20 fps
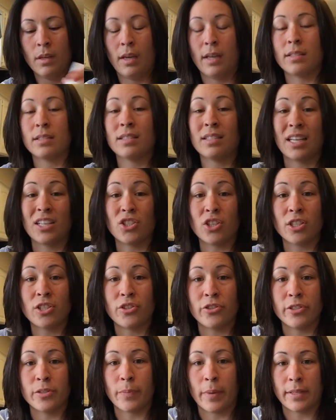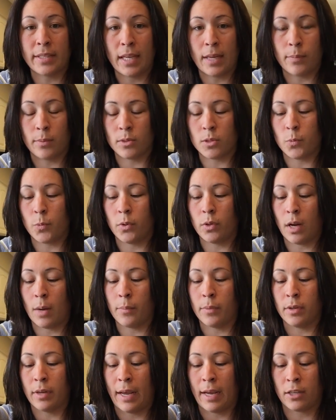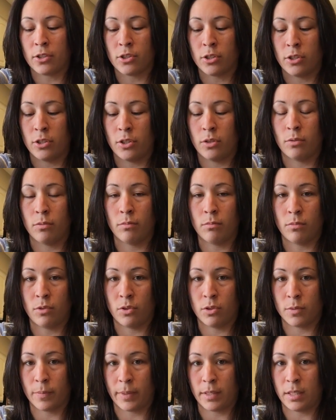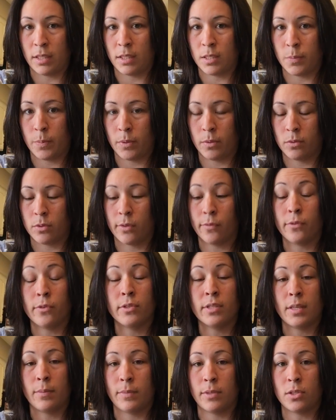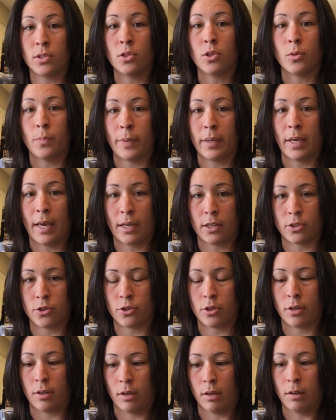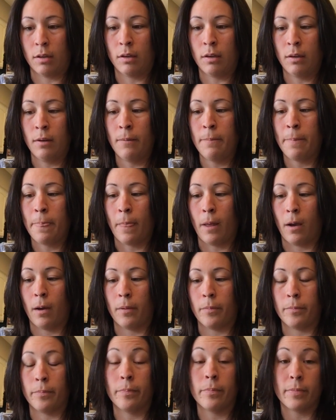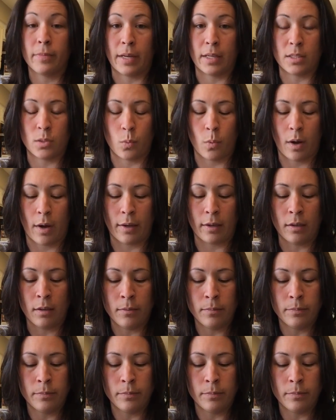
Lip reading: And since I just used my tablespoon, I'm going to actually use my teaspoon. So if you see me scooping extra, that's why.